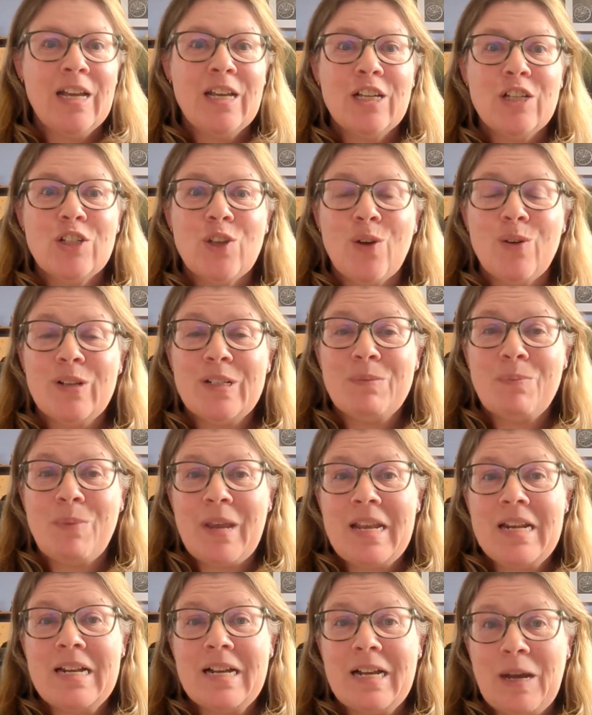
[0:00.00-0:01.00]
So it's
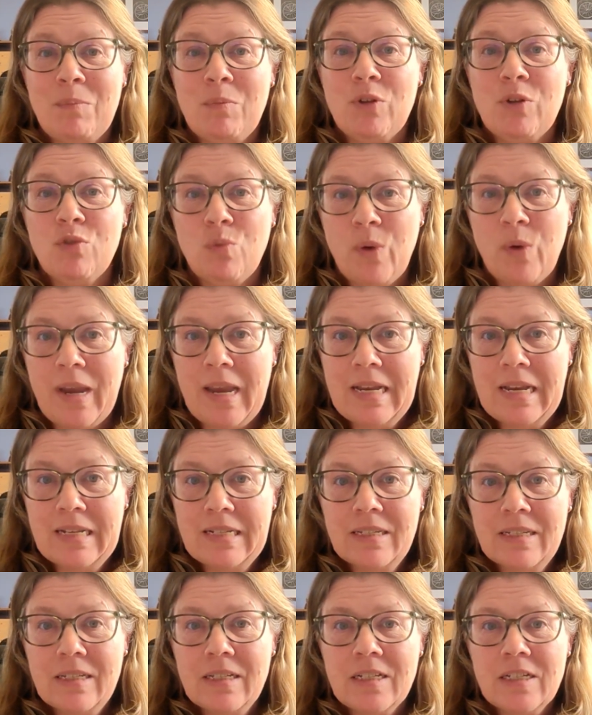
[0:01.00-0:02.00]
been a couple of weeks
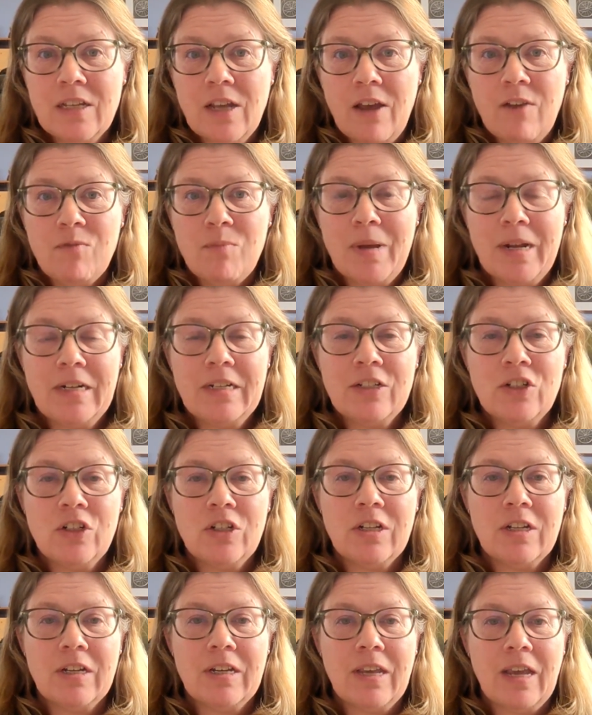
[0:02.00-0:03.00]
since I've managed
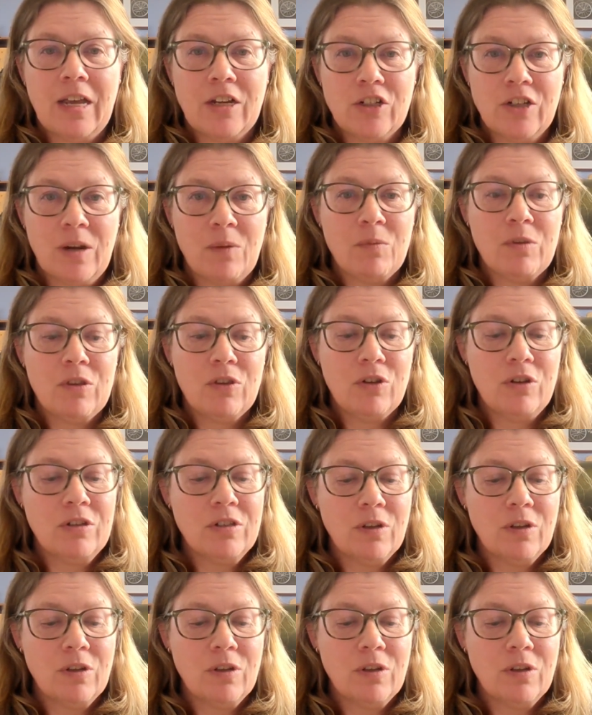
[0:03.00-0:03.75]
to catch up with you,